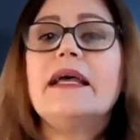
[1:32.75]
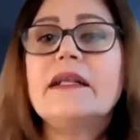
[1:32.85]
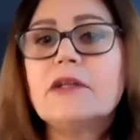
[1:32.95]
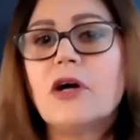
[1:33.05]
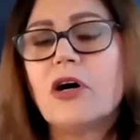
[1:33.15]

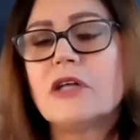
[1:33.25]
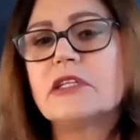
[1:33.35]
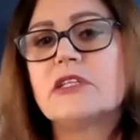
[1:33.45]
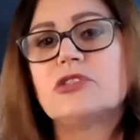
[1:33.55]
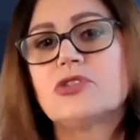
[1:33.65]
and
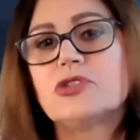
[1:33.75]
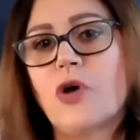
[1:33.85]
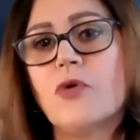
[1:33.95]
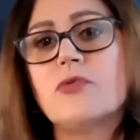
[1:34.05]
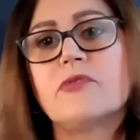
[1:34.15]
other
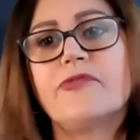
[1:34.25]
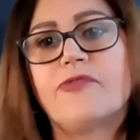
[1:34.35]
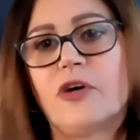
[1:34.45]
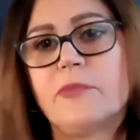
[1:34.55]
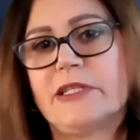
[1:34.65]

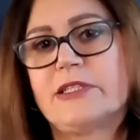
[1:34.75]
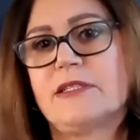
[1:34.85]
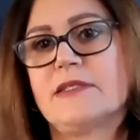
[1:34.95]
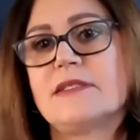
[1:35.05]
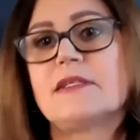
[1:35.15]

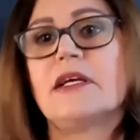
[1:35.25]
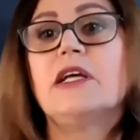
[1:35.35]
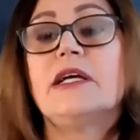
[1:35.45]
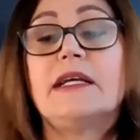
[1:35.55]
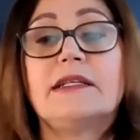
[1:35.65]
non-conformities
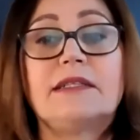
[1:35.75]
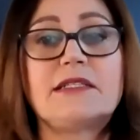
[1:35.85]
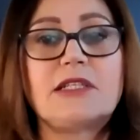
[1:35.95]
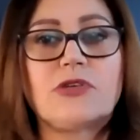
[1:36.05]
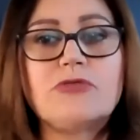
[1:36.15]
in
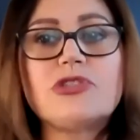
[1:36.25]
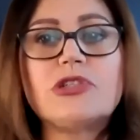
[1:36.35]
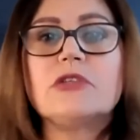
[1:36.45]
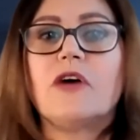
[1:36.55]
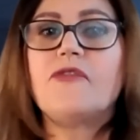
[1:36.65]
the
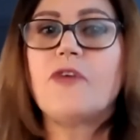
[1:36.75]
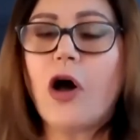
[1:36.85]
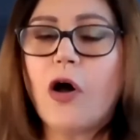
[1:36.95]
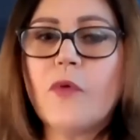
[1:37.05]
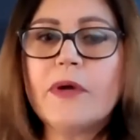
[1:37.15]
execution of
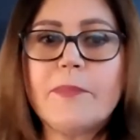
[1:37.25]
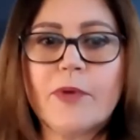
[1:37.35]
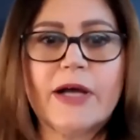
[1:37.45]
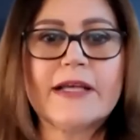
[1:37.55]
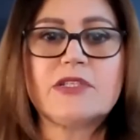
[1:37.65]
all
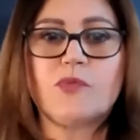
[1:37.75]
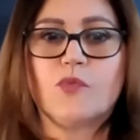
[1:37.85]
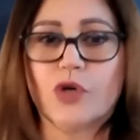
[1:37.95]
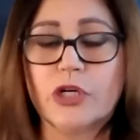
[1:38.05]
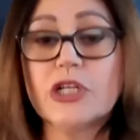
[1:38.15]
employees'
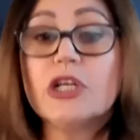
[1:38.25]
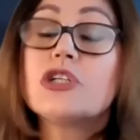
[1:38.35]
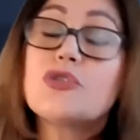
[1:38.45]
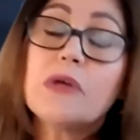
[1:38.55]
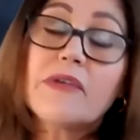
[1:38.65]
work
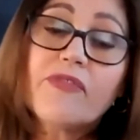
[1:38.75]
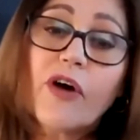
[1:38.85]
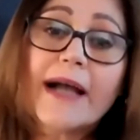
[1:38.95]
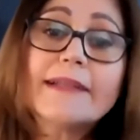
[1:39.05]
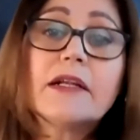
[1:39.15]
to
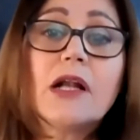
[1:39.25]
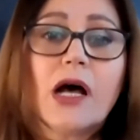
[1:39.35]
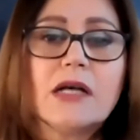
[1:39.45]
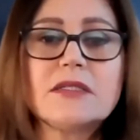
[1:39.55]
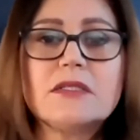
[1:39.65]
avoid
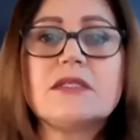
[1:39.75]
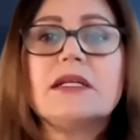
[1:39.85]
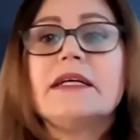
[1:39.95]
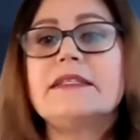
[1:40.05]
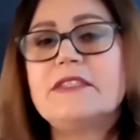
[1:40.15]

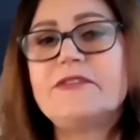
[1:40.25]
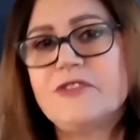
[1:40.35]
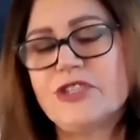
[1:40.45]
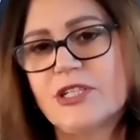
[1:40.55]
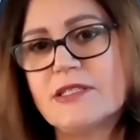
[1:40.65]
losses,
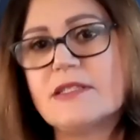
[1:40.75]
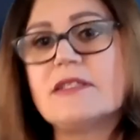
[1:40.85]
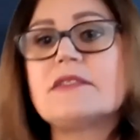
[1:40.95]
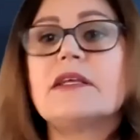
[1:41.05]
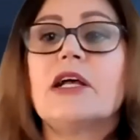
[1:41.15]

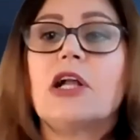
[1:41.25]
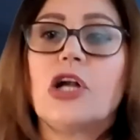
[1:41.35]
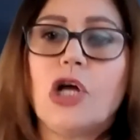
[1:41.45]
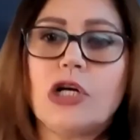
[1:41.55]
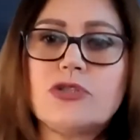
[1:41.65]
deficiencies,
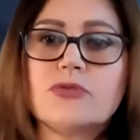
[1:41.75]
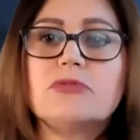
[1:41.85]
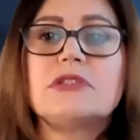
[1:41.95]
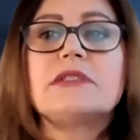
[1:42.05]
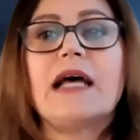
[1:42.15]

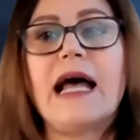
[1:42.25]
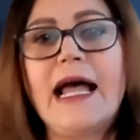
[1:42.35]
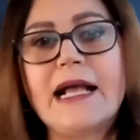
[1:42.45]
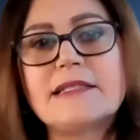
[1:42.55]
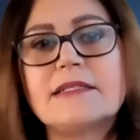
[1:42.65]
lawsuits,
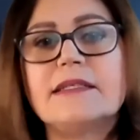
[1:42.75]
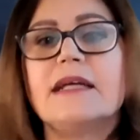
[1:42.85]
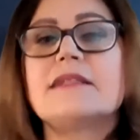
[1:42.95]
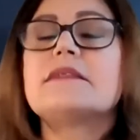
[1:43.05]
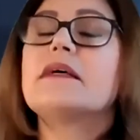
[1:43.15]

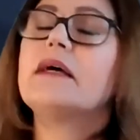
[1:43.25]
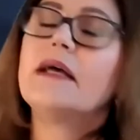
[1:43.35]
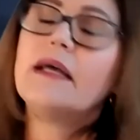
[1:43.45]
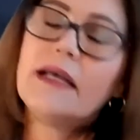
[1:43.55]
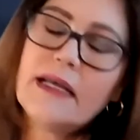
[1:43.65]
accidents,
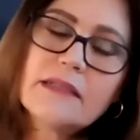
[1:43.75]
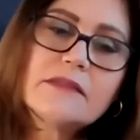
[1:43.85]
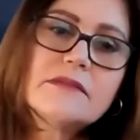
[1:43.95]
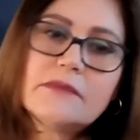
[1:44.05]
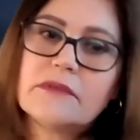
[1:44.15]

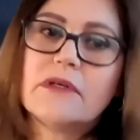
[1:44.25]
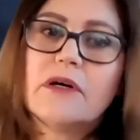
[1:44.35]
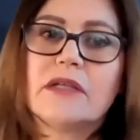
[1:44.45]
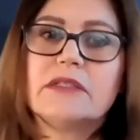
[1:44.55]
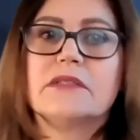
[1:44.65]
and
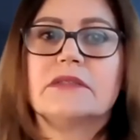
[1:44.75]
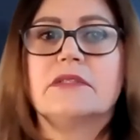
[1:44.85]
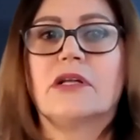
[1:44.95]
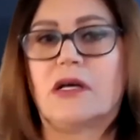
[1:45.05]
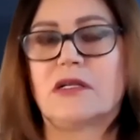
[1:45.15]

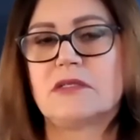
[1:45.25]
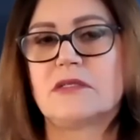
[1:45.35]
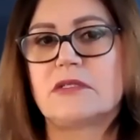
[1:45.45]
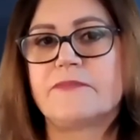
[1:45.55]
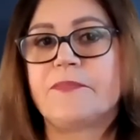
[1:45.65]
other
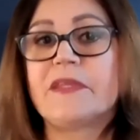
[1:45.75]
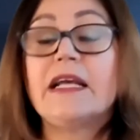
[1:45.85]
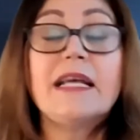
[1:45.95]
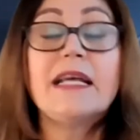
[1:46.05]
losses.